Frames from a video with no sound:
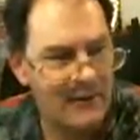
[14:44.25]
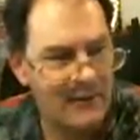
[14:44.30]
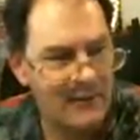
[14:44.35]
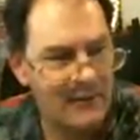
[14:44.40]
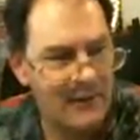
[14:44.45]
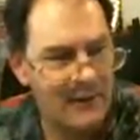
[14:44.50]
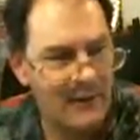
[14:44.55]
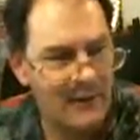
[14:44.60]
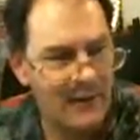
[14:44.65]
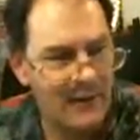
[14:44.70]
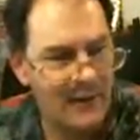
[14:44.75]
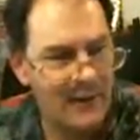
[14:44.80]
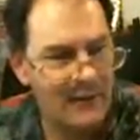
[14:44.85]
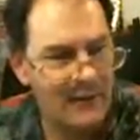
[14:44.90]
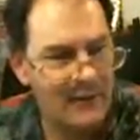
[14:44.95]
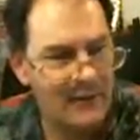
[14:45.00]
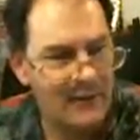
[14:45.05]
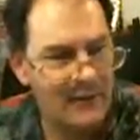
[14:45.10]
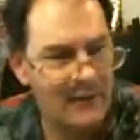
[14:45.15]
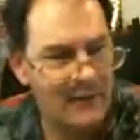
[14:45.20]
We got a
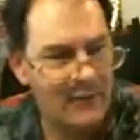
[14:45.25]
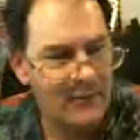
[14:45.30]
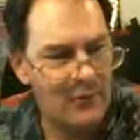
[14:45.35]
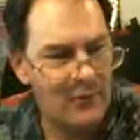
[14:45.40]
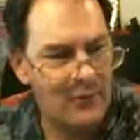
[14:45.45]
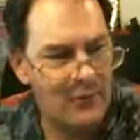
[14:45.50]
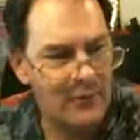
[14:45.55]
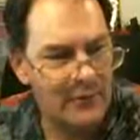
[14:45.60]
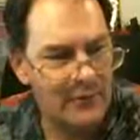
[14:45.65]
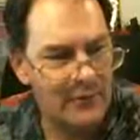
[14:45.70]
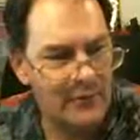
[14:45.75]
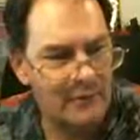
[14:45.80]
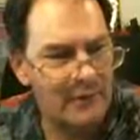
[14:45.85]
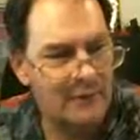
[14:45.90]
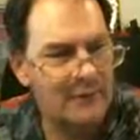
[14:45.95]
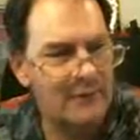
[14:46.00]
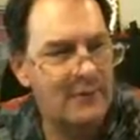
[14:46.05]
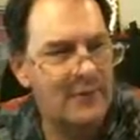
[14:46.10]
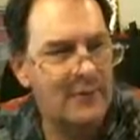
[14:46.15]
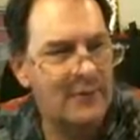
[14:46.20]
hologram quarter.
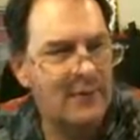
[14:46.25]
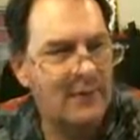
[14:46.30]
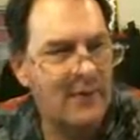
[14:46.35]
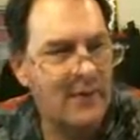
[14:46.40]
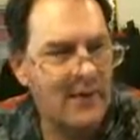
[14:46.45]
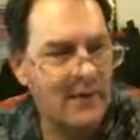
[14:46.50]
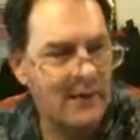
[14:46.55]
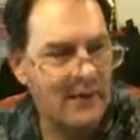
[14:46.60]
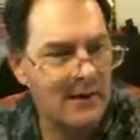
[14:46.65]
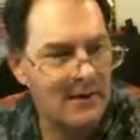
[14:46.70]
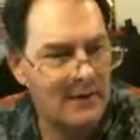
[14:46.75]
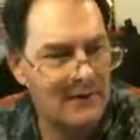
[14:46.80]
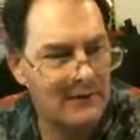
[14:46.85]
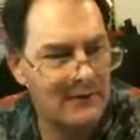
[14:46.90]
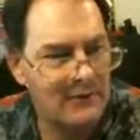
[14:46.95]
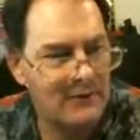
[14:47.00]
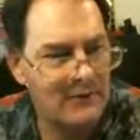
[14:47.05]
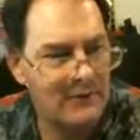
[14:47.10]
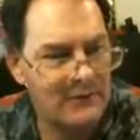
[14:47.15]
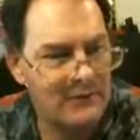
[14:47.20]
How'd they
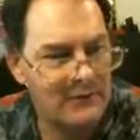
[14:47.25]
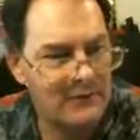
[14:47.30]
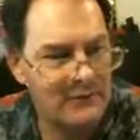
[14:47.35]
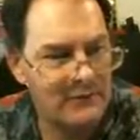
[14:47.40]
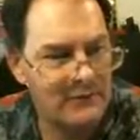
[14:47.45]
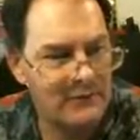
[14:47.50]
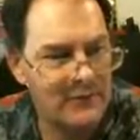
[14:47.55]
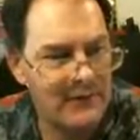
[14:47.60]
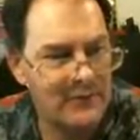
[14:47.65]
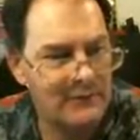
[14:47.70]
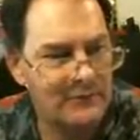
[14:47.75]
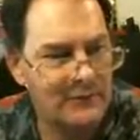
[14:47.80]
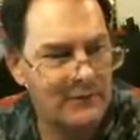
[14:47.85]
print this one up?